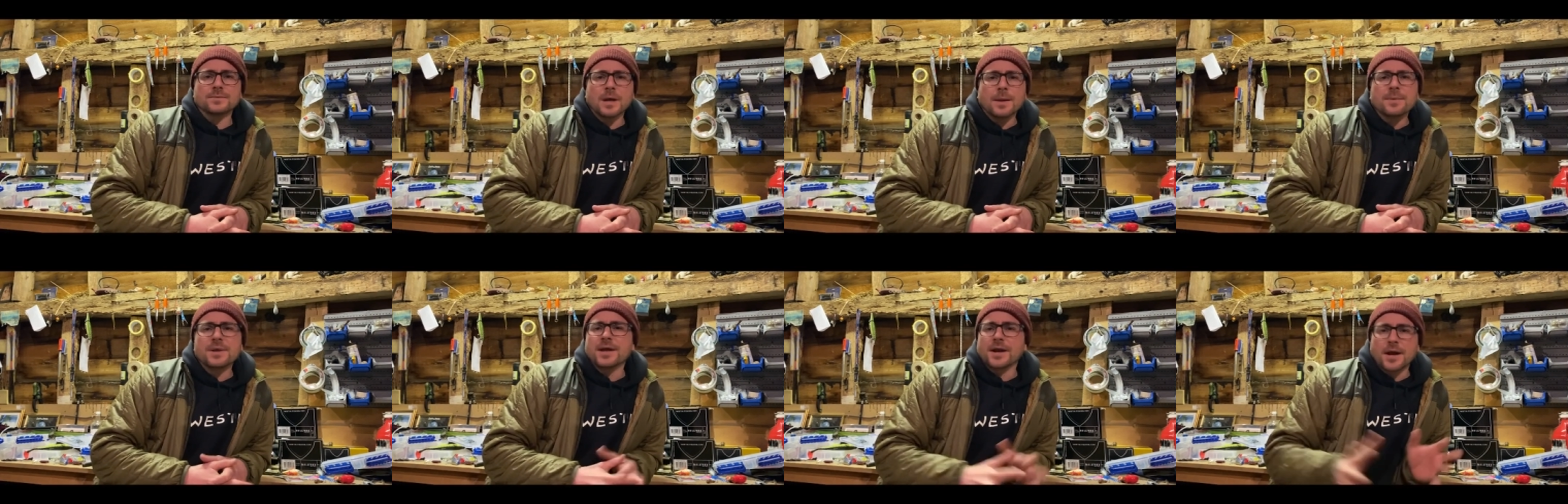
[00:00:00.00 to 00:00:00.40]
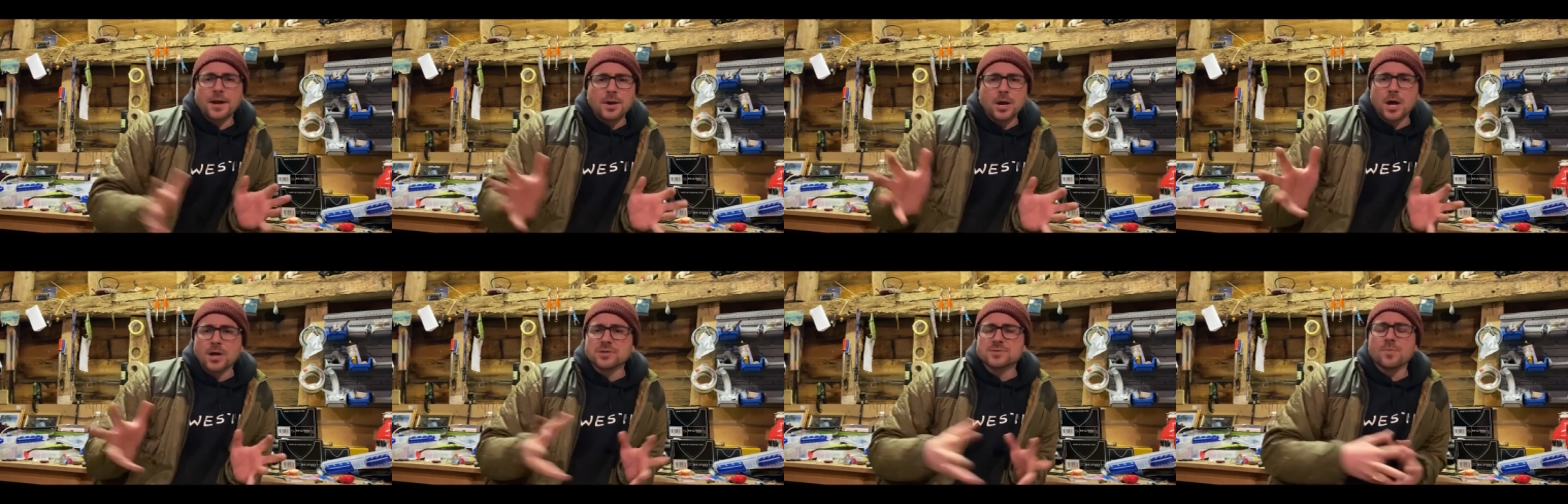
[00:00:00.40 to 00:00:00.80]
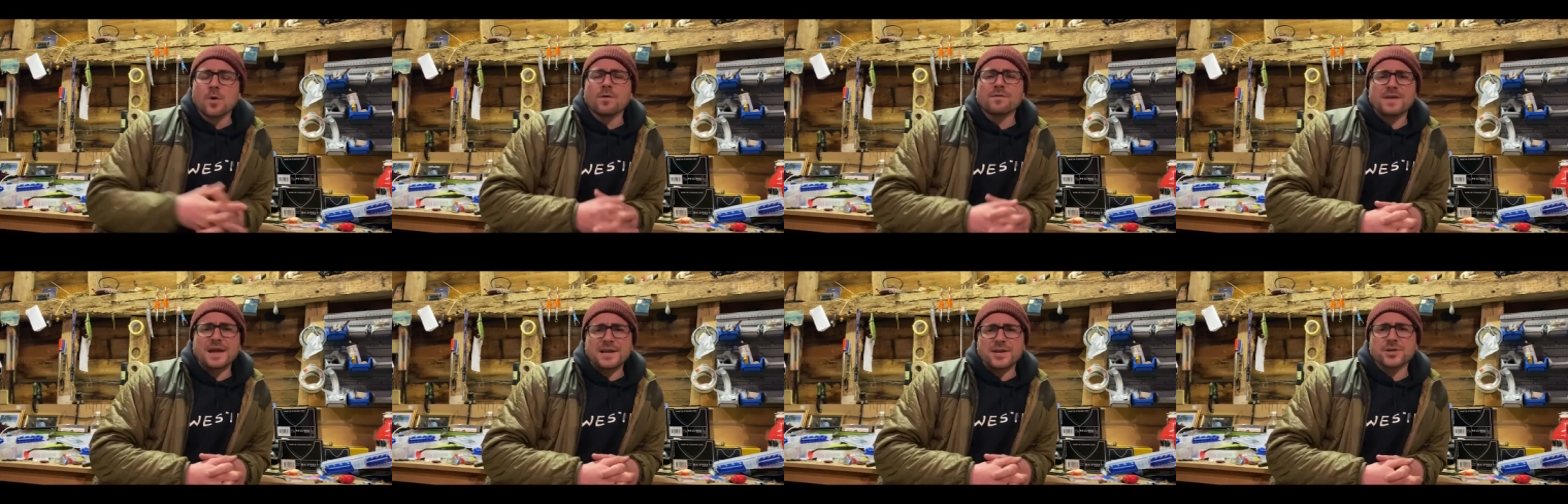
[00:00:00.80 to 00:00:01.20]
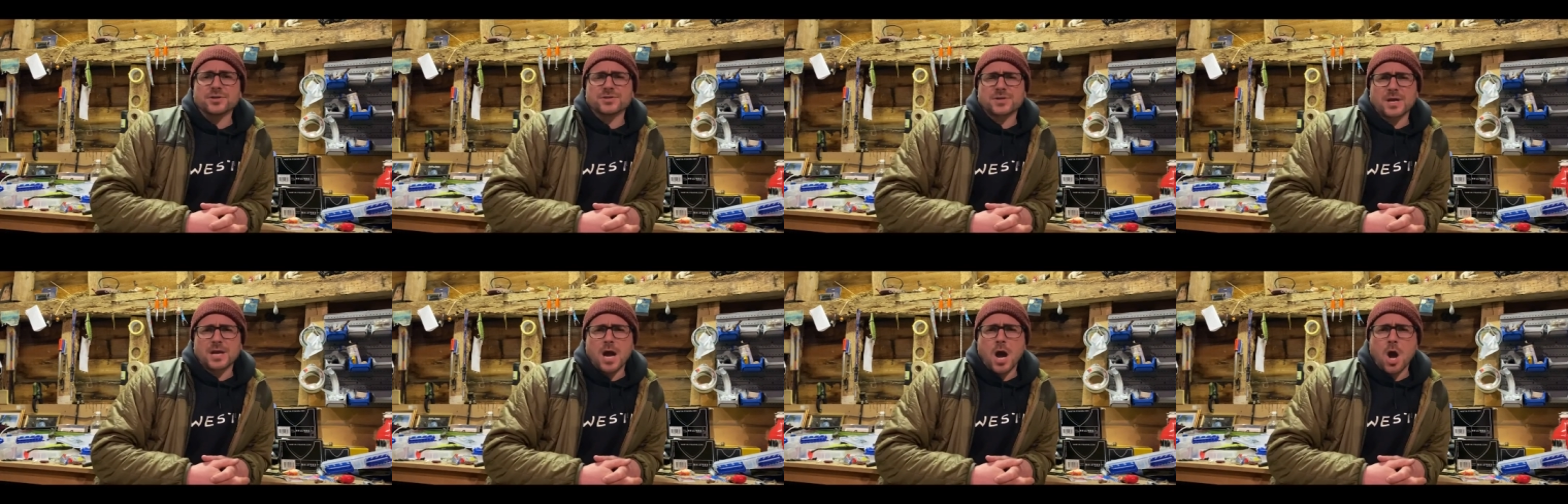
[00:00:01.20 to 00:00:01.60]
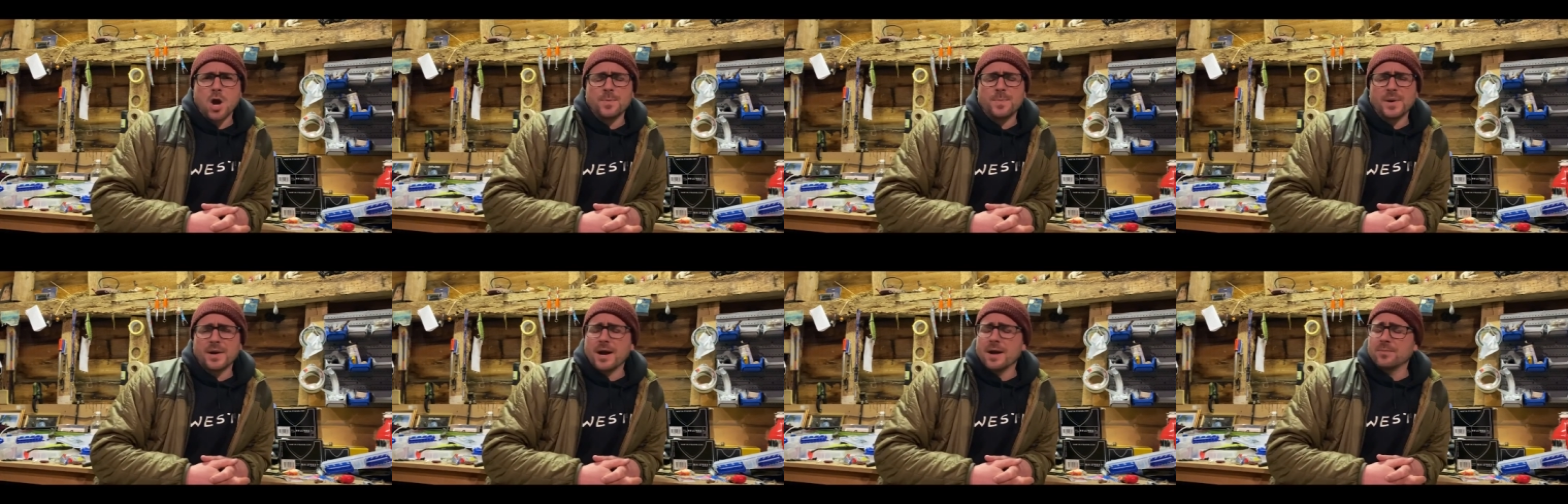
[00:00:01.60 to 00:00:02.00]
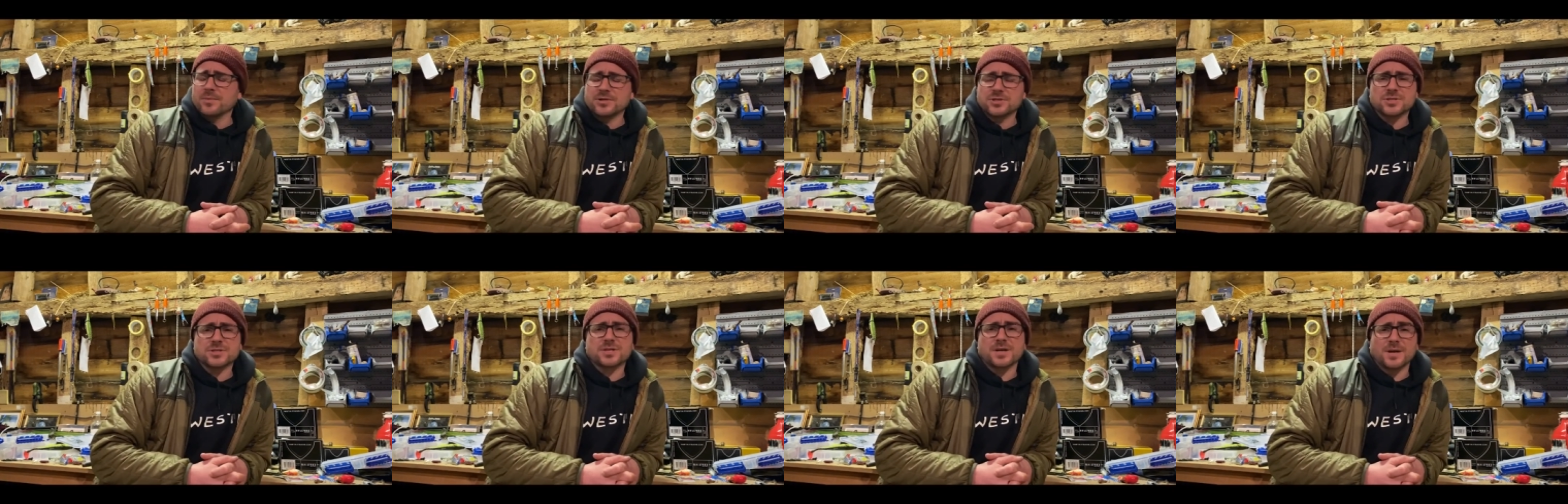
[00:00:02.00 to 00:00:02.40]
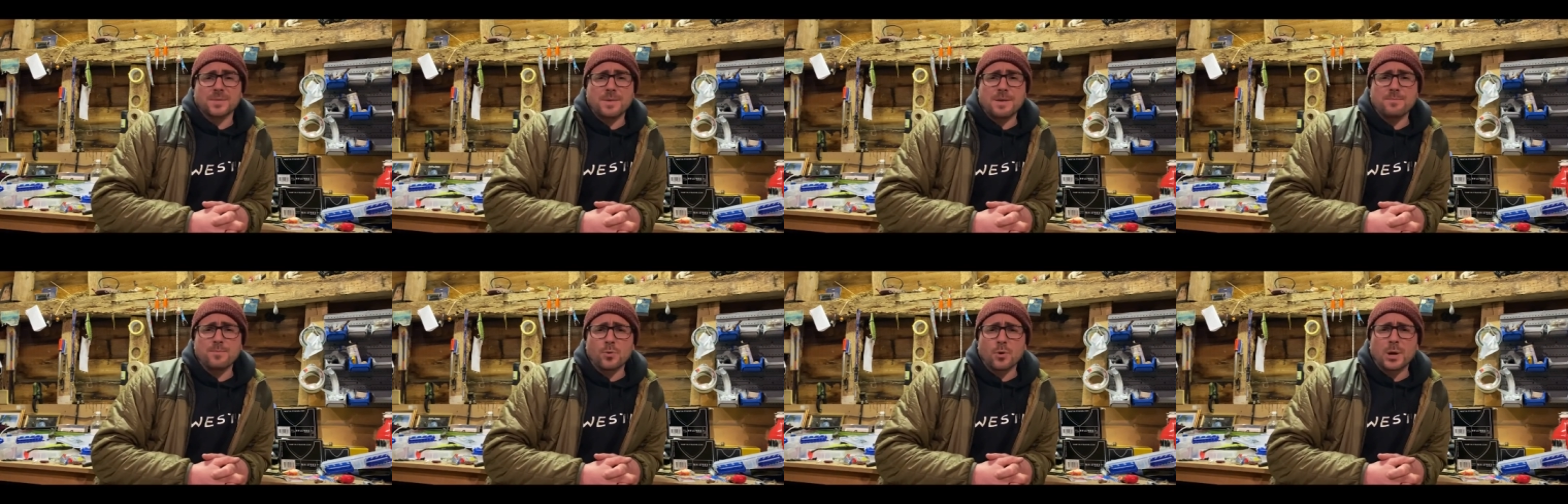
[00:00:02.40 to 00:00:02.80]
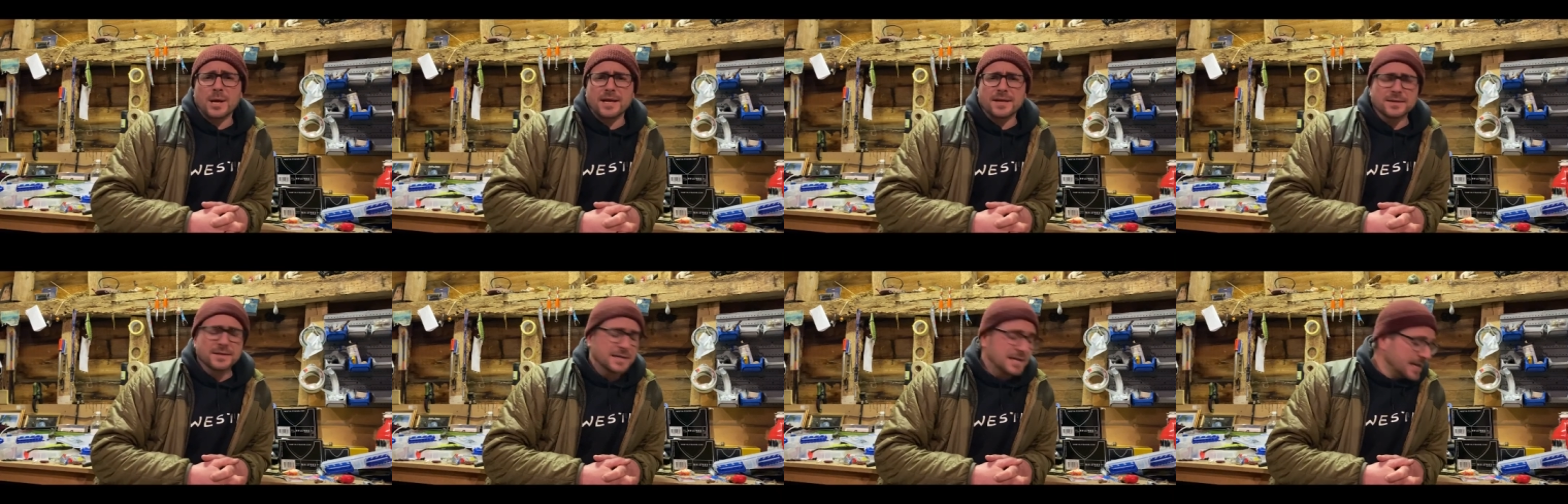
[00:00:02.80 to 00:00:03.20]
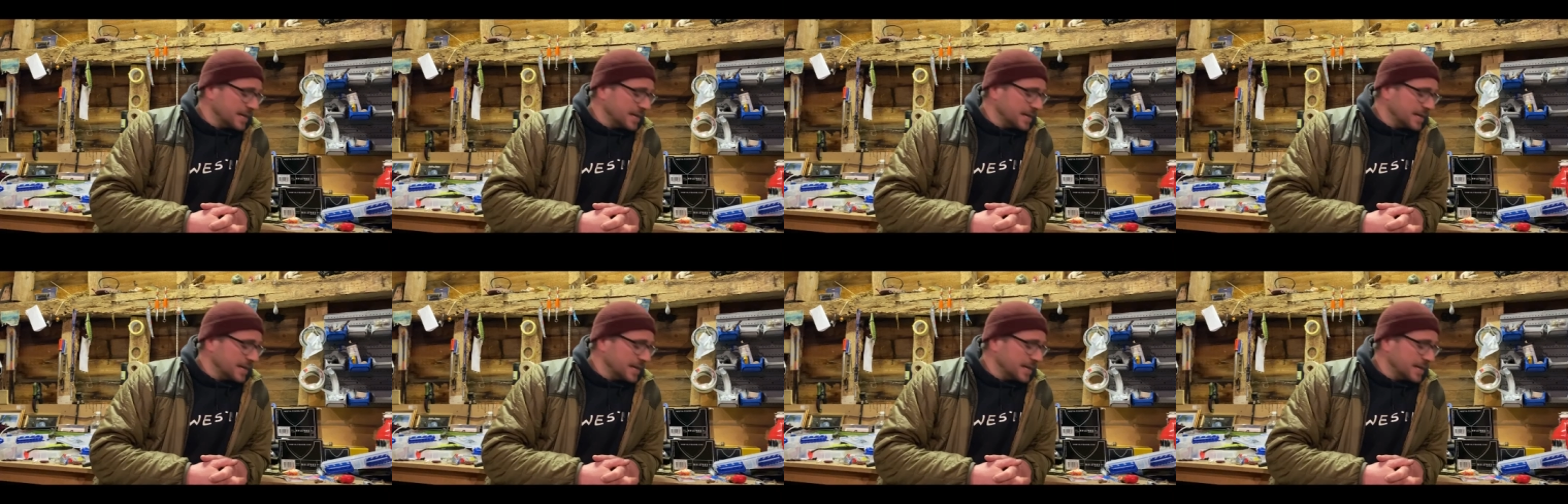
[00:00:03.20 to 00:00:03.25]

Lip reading: you know, loads more venues are going to open up, which is going to be brilliant.